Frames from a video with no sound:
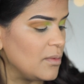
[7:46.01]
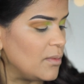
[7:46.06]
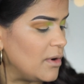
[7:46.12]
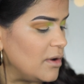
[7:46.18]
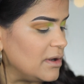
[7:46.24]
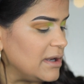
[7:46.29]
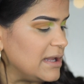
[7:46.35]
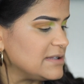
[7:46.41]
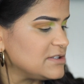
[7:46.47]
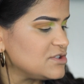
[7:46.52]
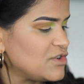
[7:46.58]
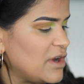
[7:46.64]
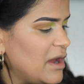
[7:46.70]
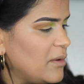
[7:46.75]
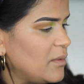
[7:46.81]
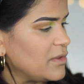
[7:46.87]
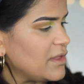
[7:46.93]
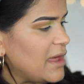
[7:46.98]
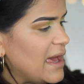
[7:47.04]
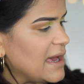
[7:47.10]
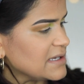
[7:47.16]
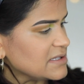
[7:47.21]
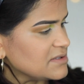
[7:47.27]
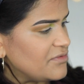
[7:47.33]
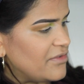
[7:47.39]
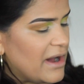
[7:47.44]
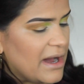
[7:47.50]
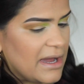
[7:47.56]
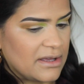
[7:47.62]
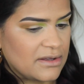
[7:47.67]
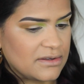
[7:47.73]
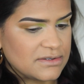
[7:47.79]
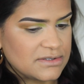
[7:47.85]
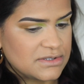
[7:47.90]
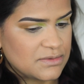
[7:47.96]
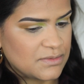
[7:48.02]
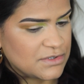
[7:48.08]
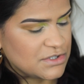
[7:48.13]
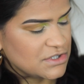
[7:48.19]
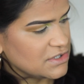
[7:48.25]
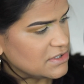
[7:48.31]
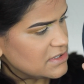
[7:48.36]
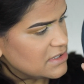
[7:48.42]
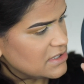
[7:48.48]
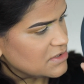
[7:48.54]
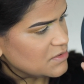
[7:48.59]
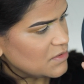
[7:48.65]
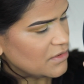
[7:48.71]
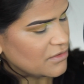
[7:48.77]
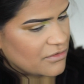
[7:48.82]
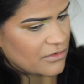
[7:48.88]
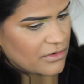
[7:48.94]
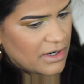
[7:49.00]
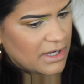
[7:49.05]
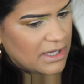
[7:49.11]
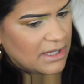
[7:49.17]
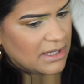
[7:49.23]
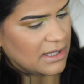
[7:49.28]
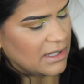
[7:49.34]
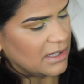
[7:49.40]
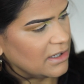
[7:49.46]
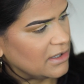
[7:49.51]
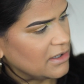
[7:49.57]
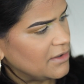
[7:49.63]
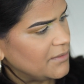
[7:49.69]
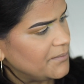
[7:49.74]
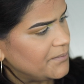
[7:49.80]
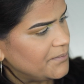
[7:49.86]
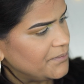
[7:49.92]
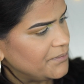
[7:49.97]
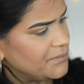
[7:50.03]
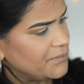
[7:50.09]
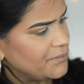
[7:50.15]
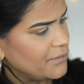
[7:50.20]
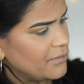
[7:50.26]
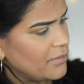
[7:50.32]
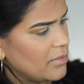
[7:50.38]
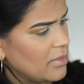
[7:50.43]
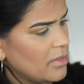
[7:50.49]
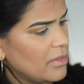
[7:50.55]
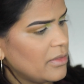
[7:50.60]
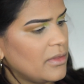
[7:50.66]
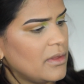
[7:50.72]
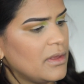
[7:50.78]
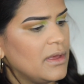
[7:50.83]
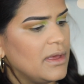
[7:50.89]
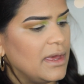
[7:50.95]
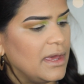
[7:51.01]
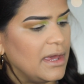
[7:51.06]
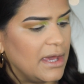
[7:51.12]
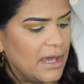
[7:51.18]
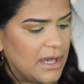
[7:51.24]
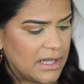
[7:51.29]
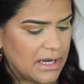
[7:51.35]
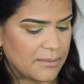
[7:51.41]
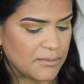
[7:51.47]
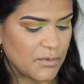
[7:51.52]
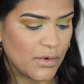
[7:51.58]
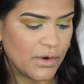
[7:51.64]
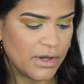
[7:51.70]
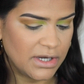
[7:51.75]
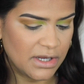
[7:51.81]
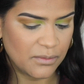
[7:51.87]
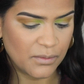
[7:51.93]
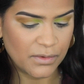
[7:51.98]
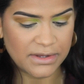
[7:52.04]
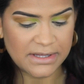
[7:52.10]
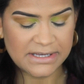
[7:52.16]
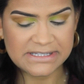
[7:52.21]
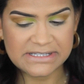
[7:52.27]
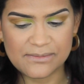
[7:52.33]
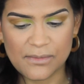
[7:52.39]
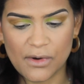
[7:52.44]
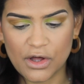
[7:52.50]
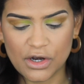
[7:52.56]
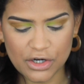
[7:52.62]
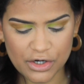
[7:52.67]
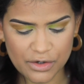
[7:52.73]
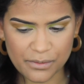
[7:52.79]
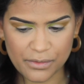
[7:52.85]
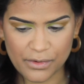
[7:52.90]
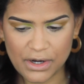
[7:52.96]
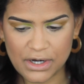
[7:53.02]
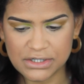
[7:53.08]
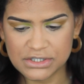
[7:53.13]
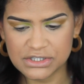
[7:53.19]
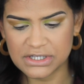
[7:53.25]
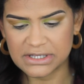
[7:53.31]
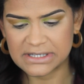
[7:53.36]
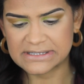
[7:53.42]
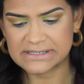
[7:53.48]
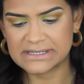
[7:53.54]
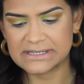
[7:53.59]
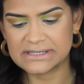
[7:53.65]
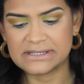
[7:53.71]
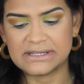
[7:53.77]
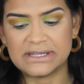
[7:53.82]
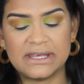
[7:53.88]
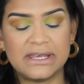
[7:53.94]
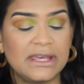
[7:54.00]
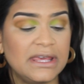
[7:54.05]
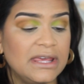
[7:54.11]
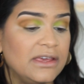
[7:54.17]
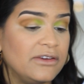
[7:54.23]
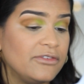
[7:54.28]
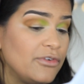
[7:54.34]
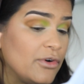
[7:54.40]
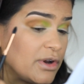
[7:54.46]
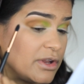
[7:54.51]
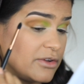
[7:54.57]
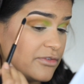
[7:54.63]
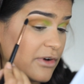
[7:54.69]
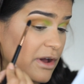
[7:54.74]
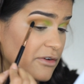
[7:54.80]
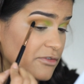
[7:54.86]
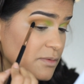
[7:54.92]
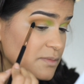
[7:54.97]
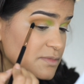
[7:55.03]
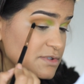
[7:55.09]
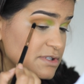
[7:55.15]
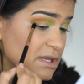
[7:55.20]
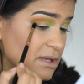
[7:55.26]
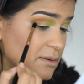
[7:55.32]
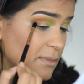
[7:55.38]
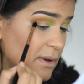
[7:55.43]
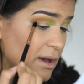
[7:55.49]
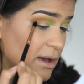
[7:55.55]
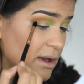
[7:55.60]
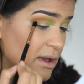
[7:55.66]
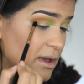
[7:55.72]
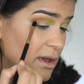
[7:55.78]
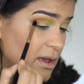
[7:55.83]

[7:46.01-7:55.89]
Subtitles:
Well, let's try with X-Files, which is this one right here. And I'm going in with a smaller brush. This is the E45 from Sigma.